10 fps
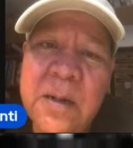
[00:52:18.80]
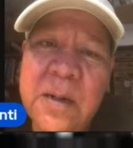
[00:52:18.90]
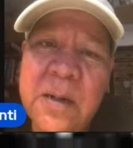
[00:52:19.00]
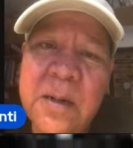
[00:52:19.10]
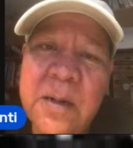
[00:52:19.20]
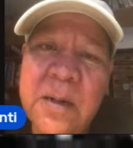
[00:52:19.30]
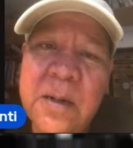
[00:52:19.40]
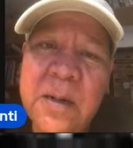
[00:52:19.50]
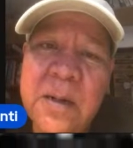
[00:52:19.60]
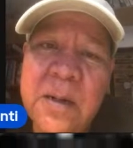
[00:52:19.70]

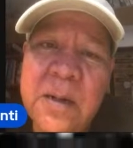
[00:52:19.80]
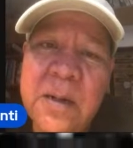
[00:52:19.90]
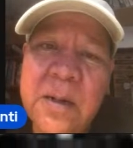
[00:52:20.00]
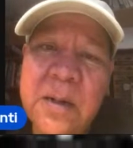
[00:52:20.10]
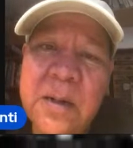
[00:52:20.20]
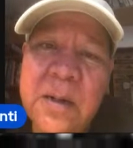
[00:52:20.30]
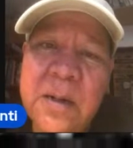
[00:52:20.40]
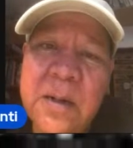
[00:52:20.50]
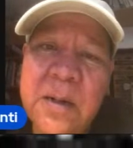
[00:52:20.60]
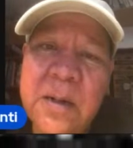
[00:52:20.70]

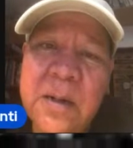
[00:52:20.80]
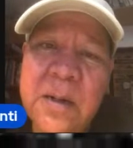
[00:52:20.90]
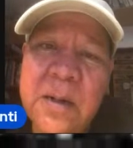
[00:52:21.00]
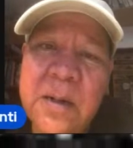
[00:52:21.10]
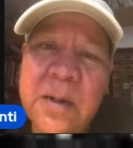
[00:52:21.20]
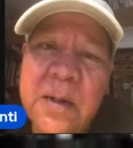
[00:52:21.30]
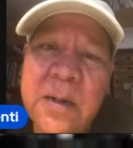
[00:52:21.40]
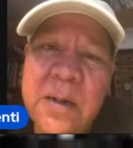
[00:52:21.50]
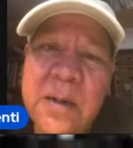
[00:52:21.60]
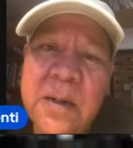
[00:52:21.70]

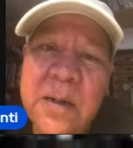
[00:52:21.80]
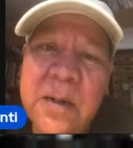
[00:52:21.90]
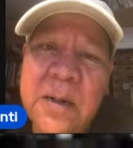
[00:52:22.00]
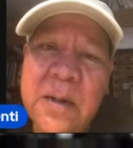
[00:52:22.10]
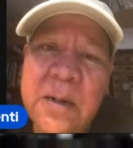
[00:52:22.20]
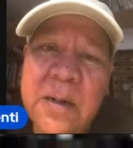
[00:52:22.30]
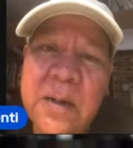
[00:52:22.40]
[no speech]